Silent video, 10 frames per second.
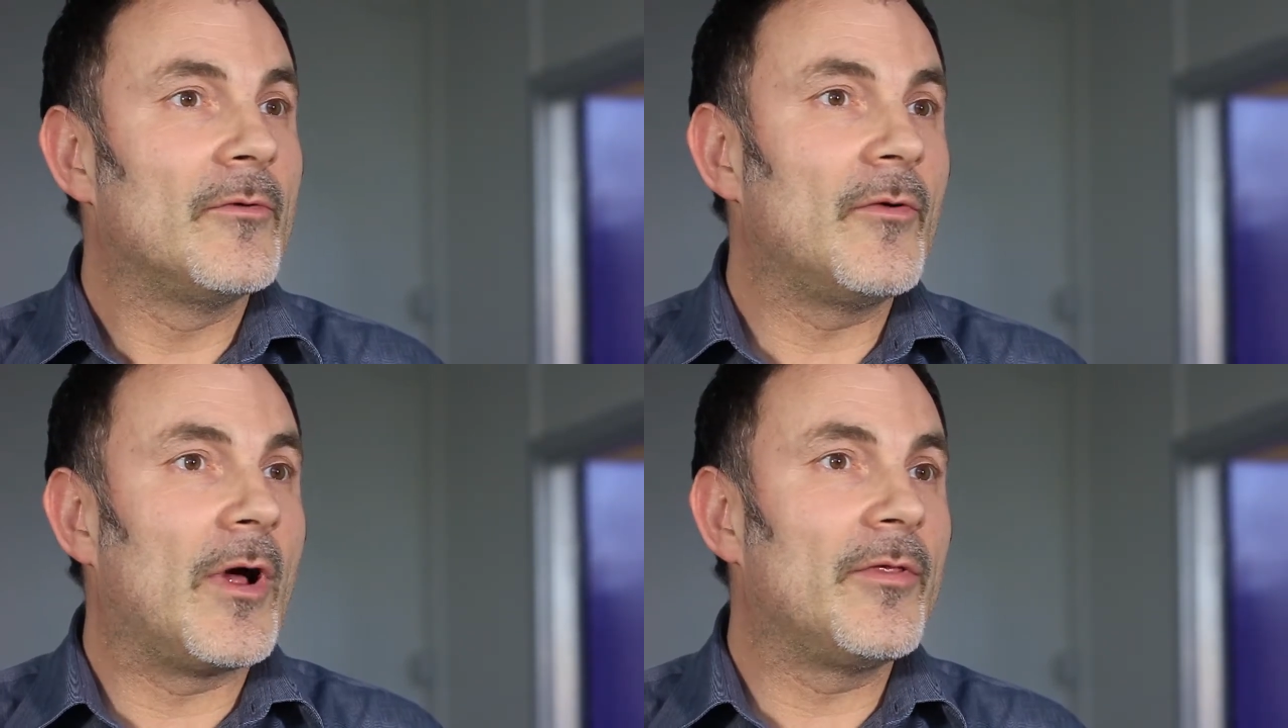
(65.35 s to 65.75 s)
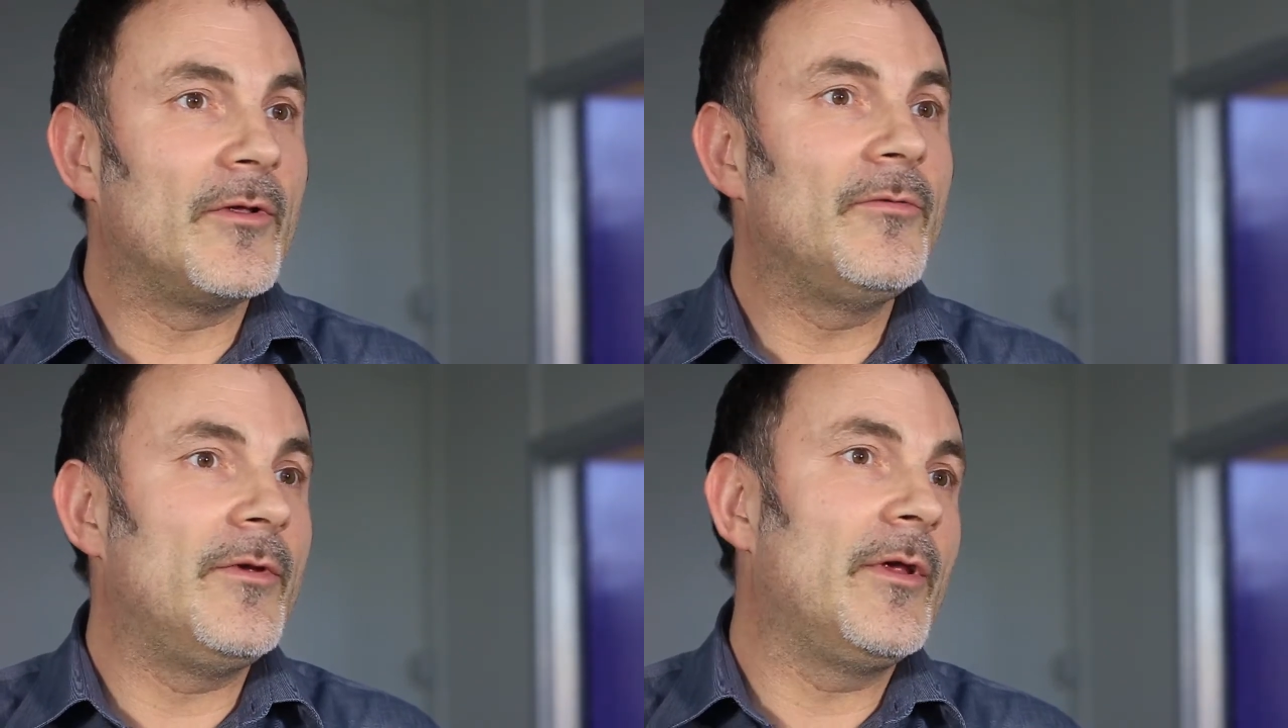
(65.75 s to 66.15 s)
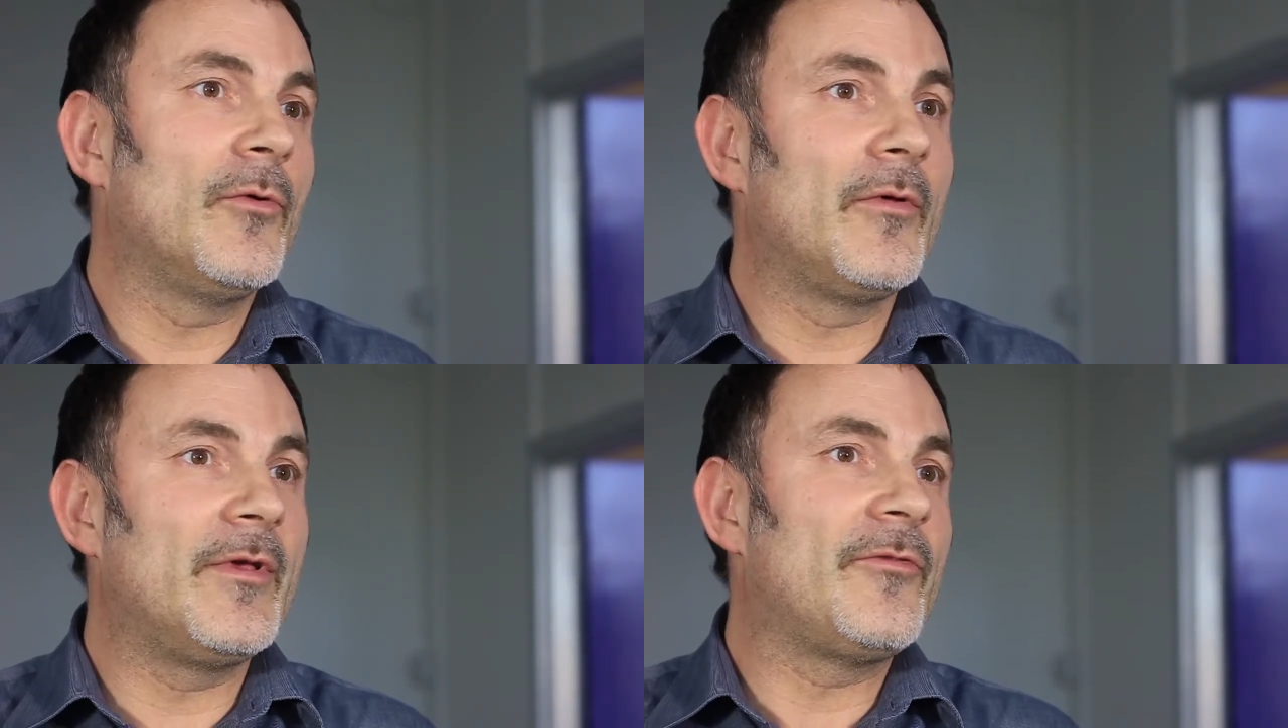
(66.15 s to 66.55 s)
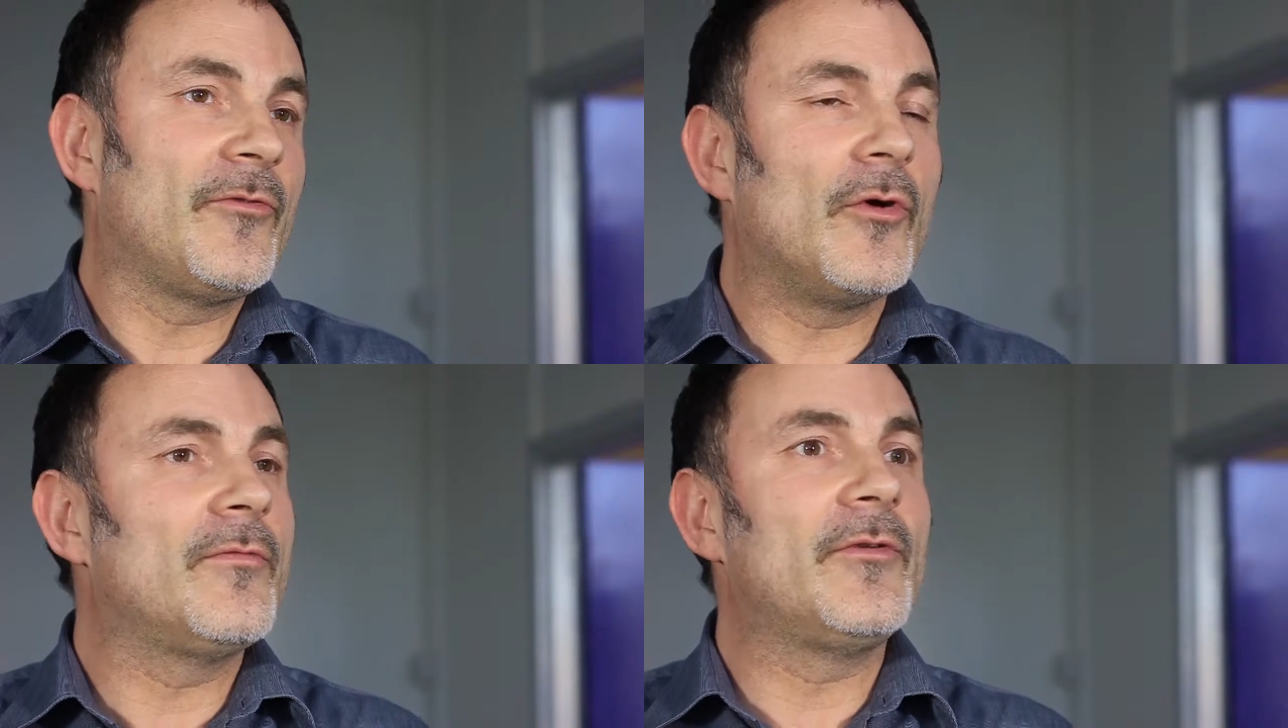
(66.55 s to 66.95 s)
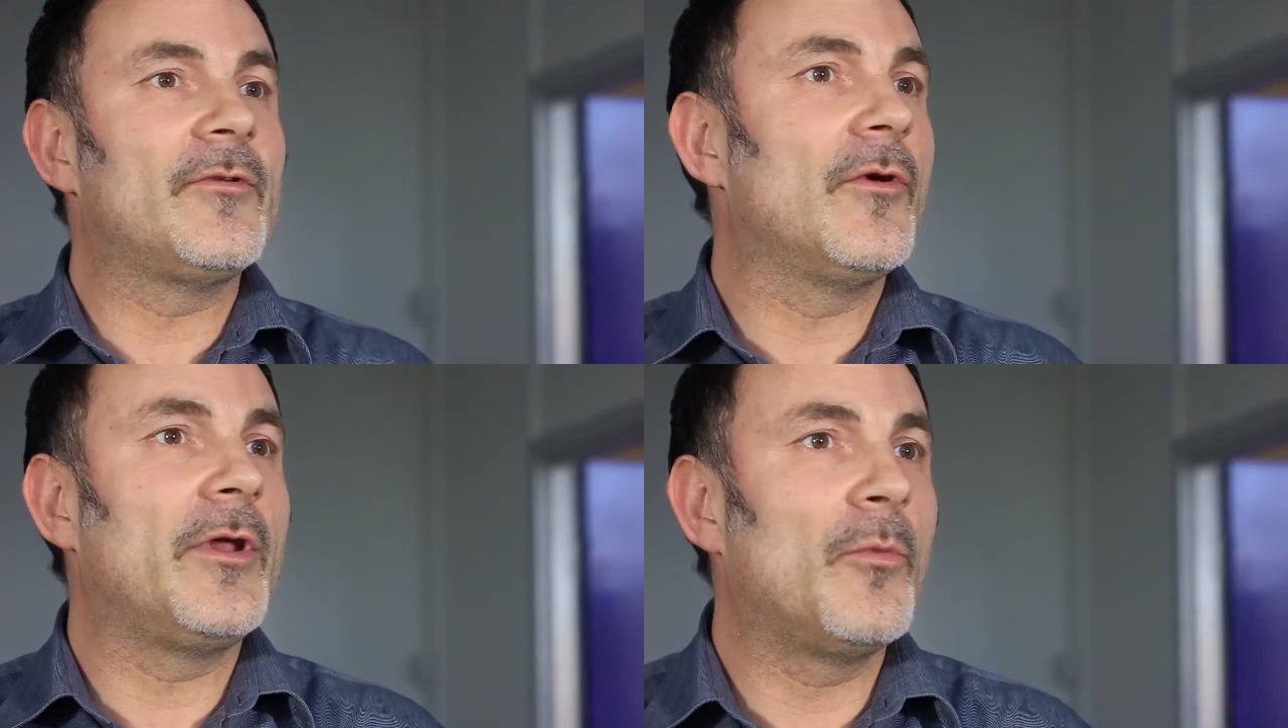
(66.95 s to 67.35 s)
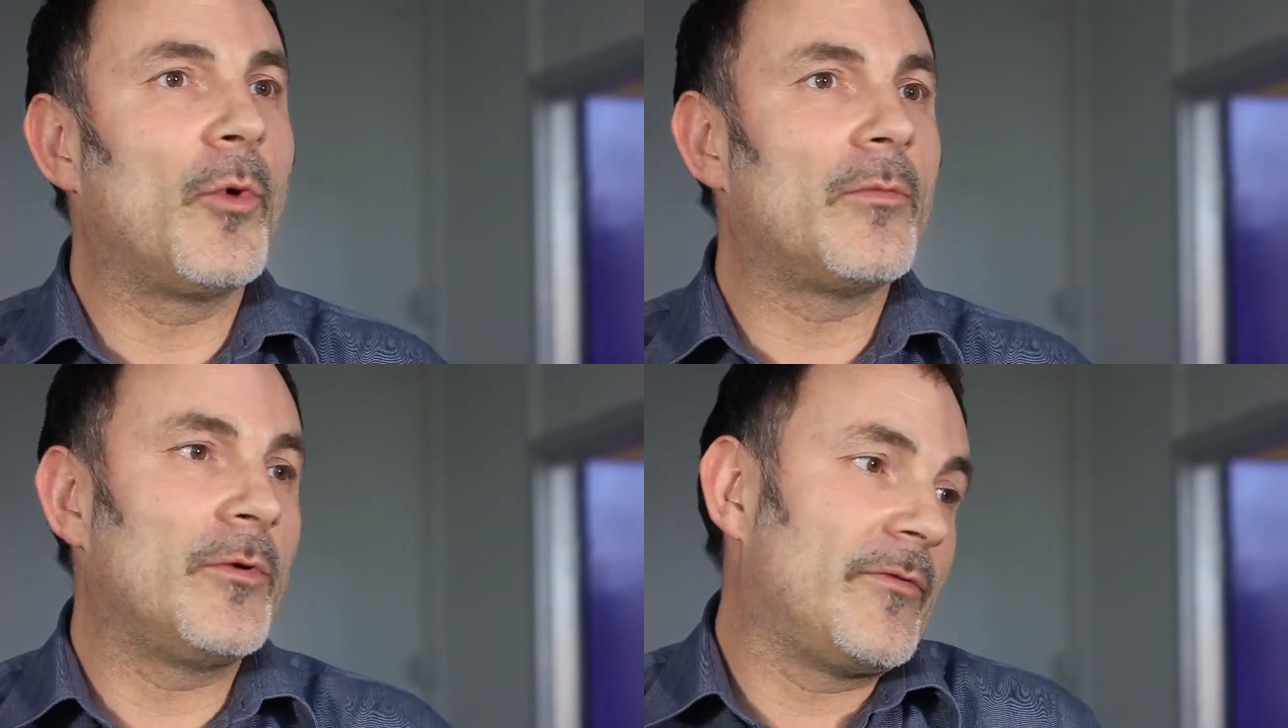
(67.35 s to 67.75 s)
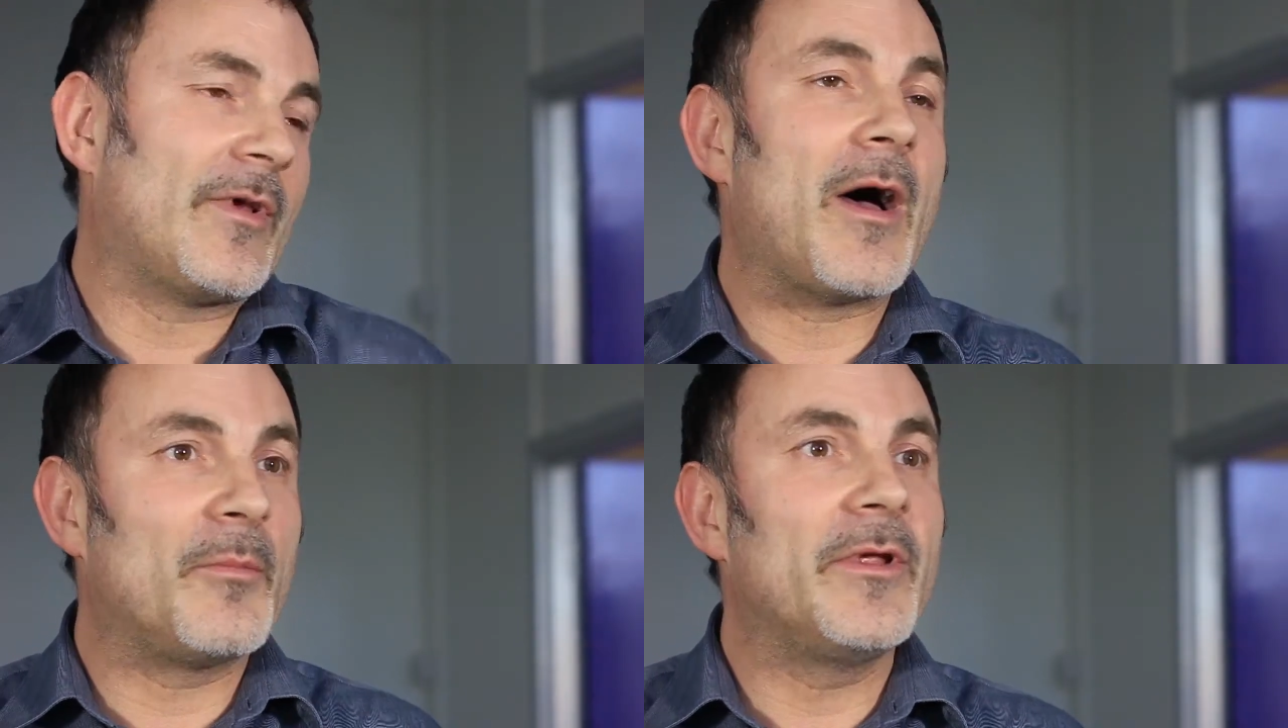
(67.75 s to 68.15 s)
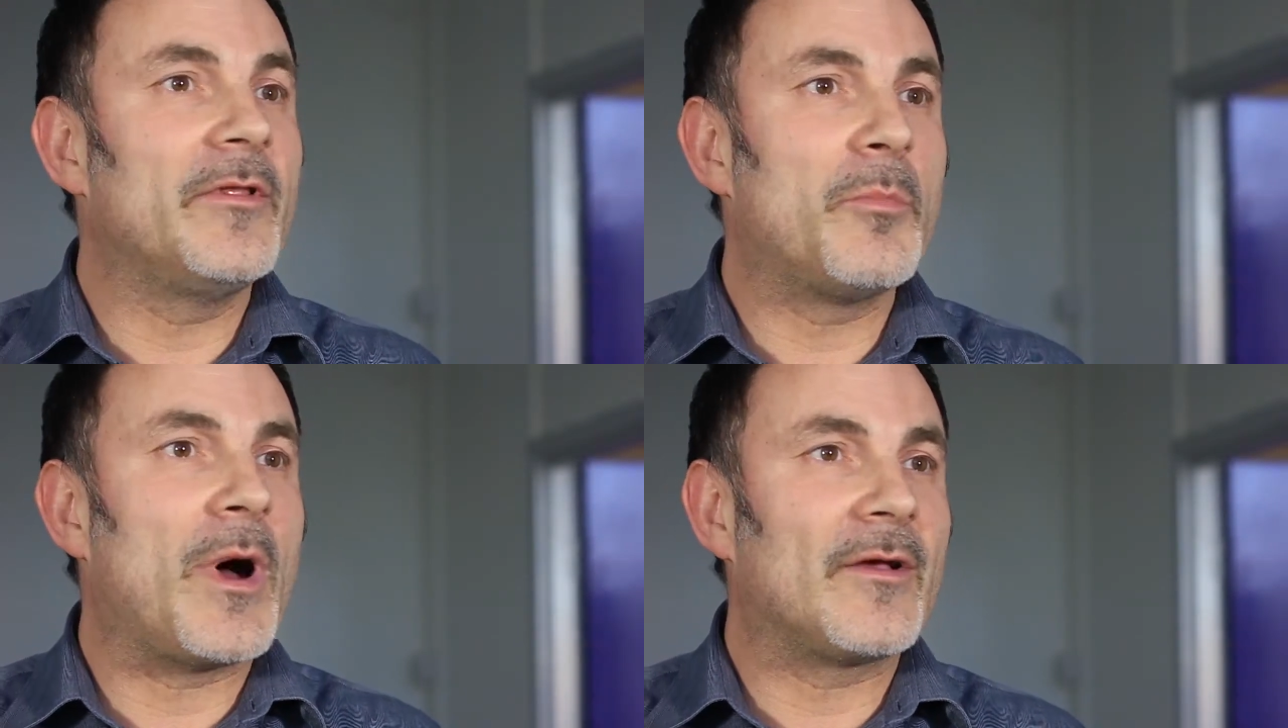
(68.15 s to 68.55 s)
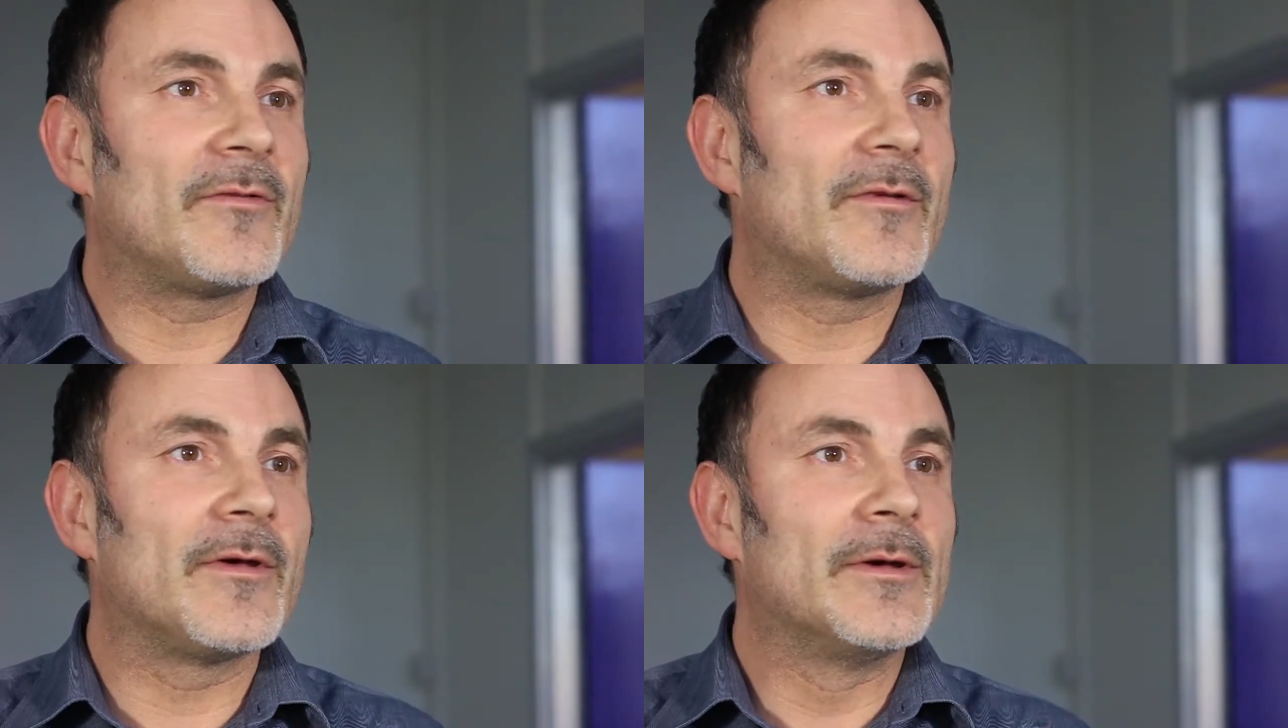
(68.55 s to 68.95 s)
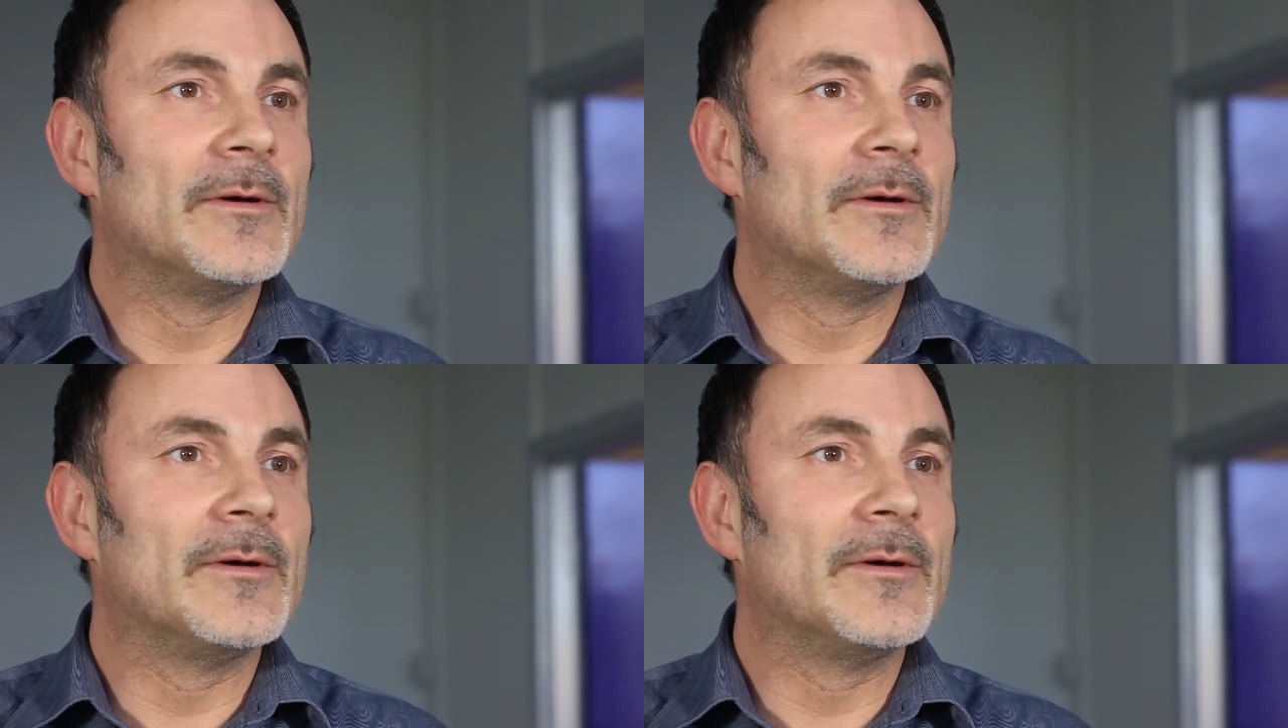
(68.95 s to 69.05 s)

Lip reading: rather than, you know, this surface learning, what was happening in the past.